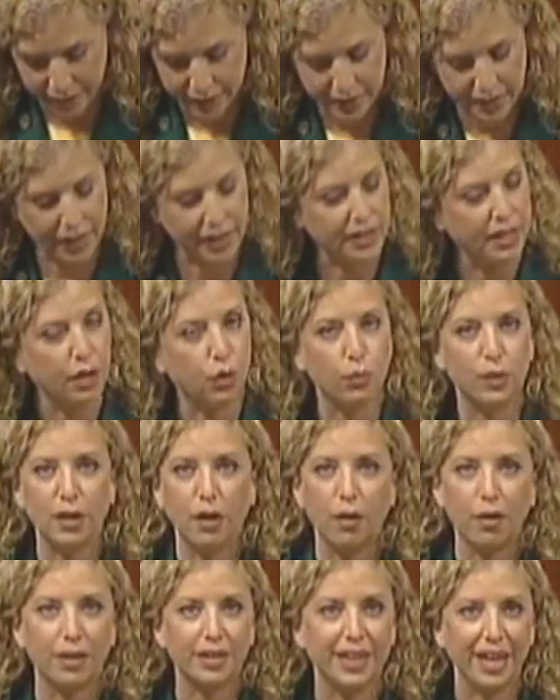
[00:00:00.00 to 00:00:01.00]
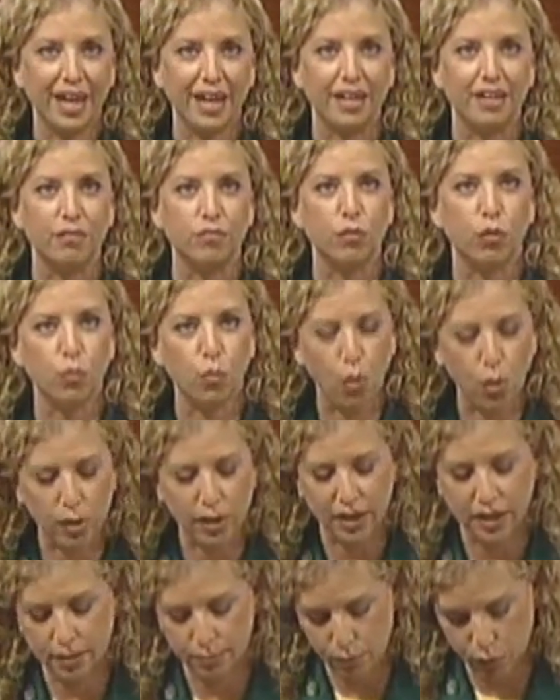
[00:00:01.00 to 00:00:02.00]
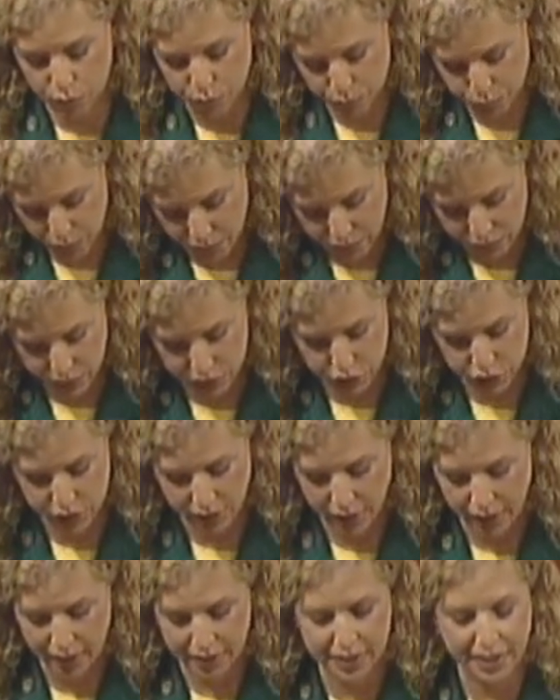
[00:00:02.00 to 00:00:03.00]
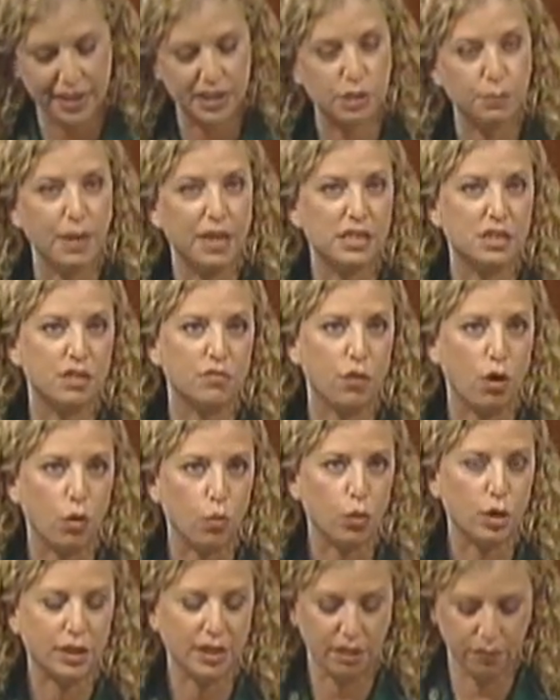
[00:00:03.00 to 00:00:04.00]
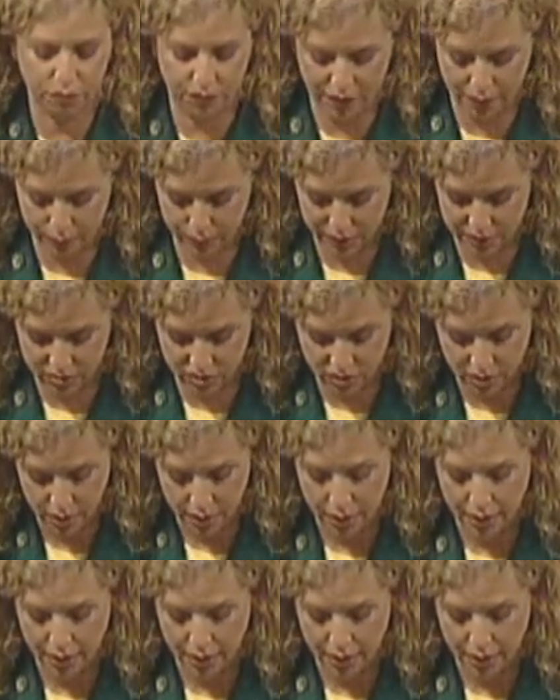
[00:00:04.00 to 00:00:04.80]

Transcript: Yet here we are again, rewarding the most privileged at the expense of our working families